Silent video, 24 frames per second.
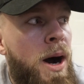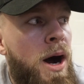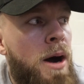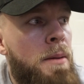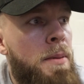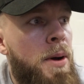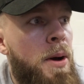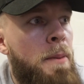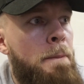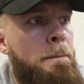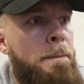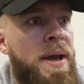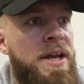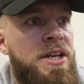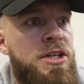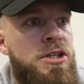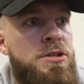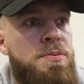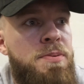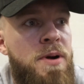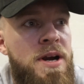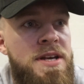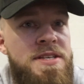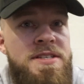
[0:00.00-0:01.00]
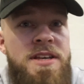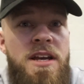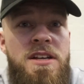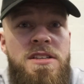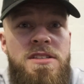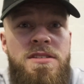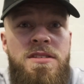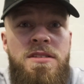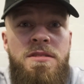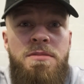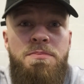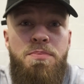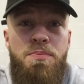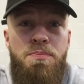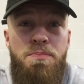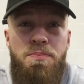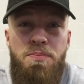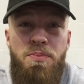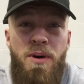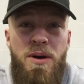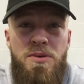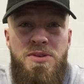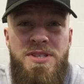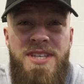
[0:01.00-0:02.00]
barbell bench press
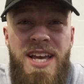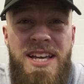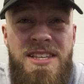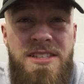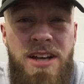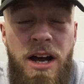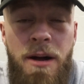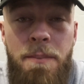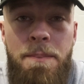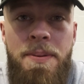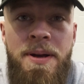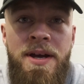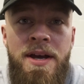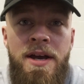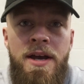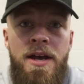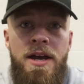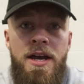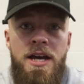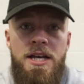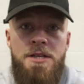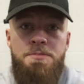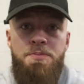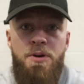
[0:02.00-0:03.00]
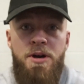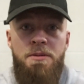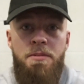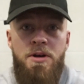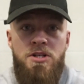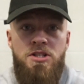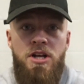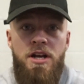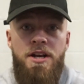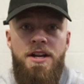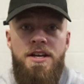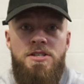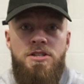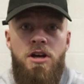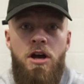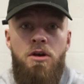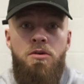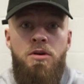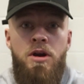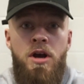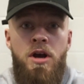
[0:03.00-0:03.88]
that's set up is pretty much like this. So